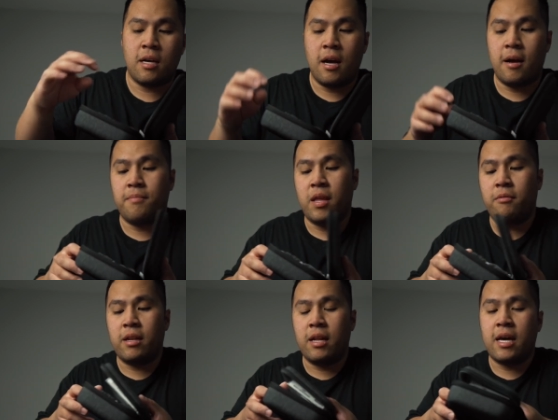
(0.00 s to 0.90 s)
I
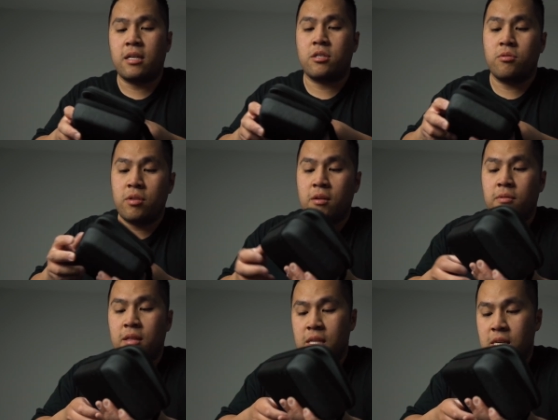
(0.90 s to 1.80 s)
really like shooting
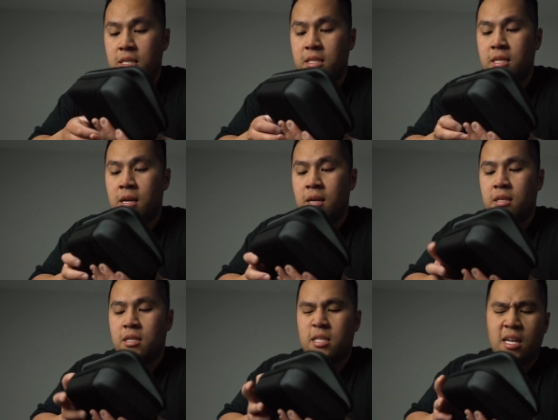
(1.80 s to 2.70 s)
with these
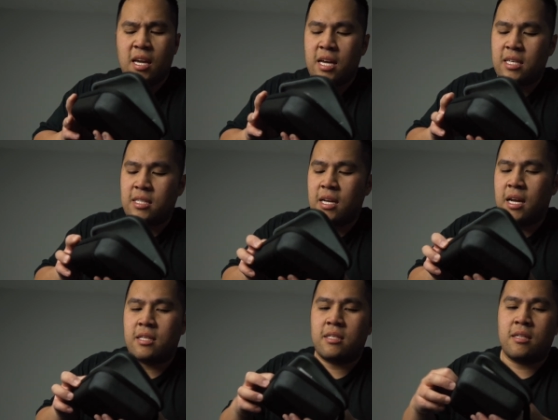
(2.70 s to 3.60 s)
just in case
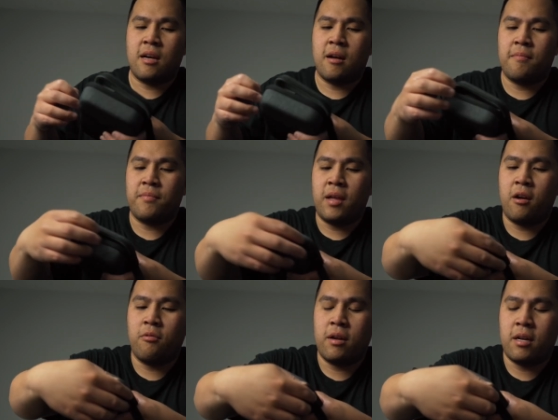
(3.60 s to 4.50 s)
that I
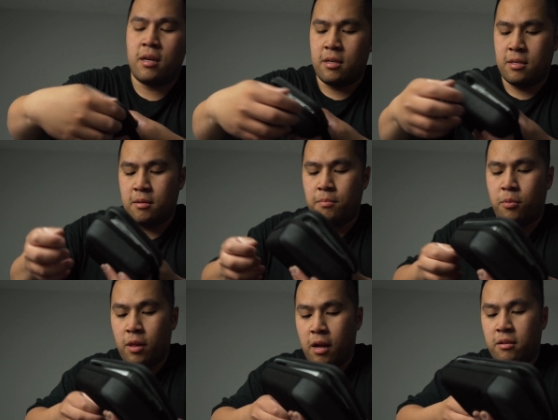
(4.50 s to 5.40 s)
don't want to
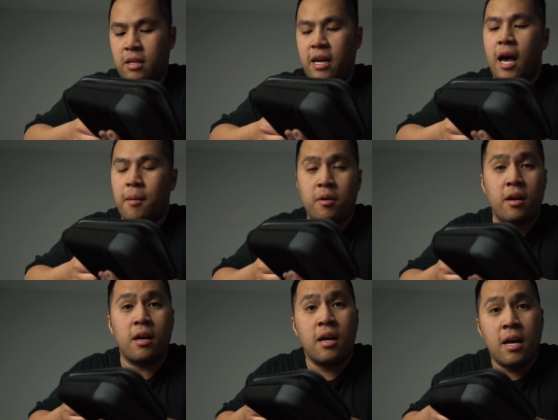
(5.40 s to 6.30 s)
pull out the
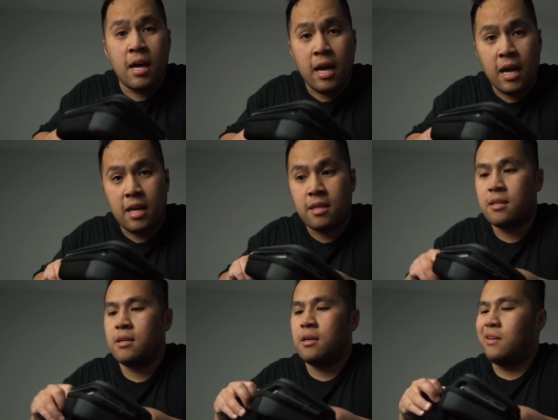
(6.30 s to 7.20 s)
camera and
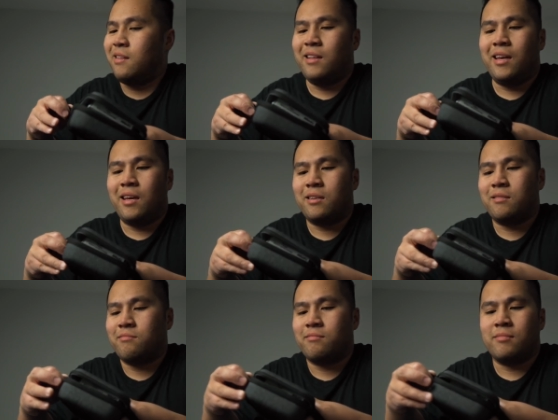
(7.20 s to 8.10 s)
like,
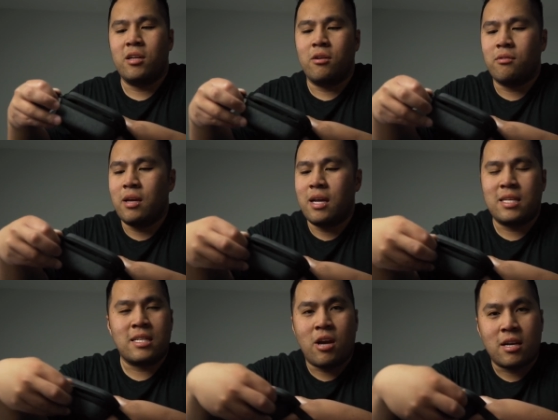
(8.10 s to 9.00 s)
you know, it
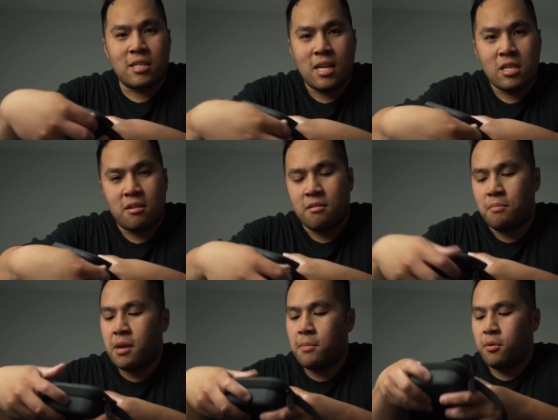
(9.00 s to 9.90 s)
attracts attention to
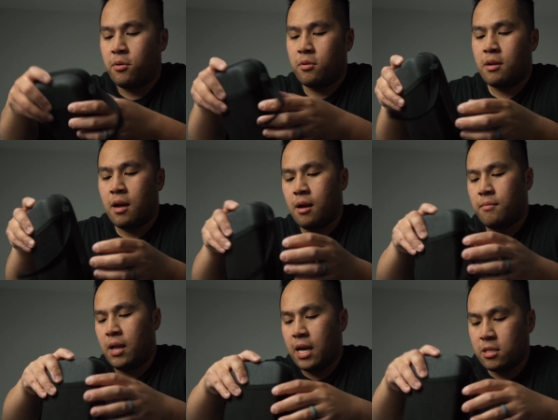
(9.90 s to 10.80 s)
people.
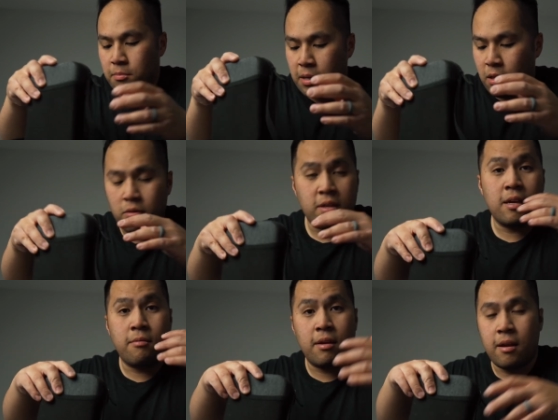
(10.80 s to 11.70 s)
I like to be
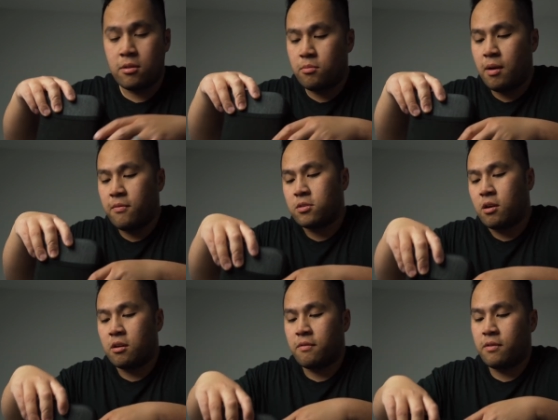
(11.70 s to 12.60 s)
low-key when I do my
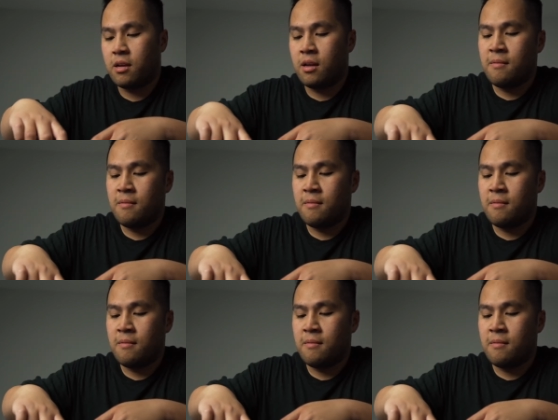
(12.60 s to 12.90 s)
photography,